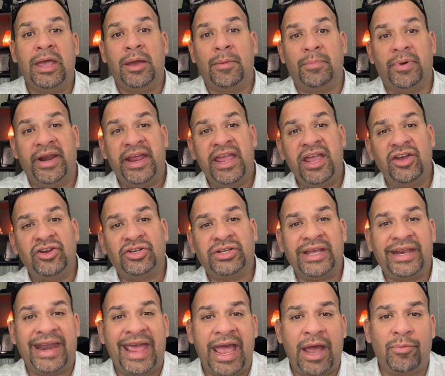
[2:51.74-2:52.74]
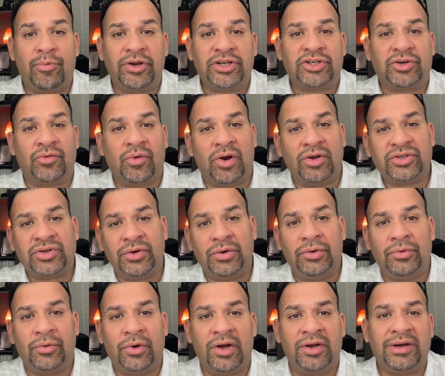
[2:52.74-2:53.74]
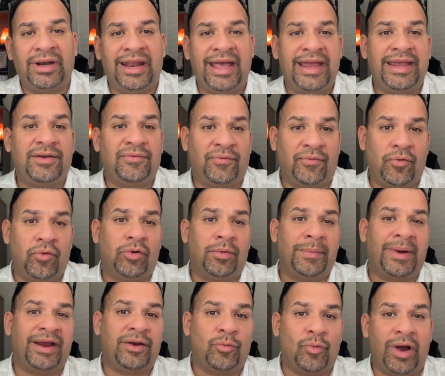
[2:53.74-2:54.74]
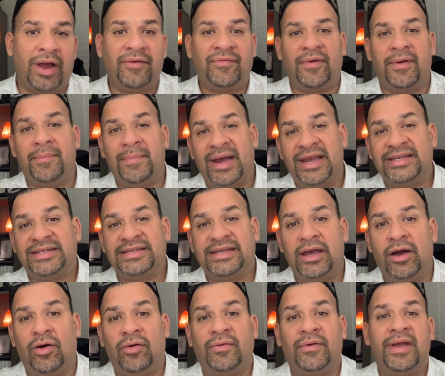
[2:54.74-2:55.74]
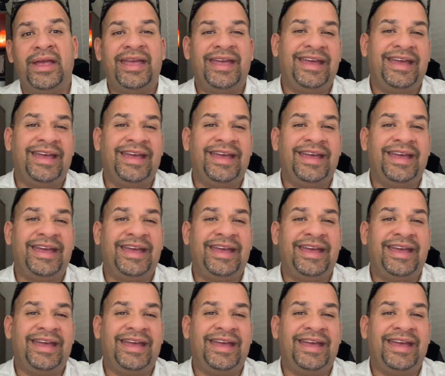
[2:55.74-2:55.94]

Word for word: But here's an average grocery run like for my wife and myself.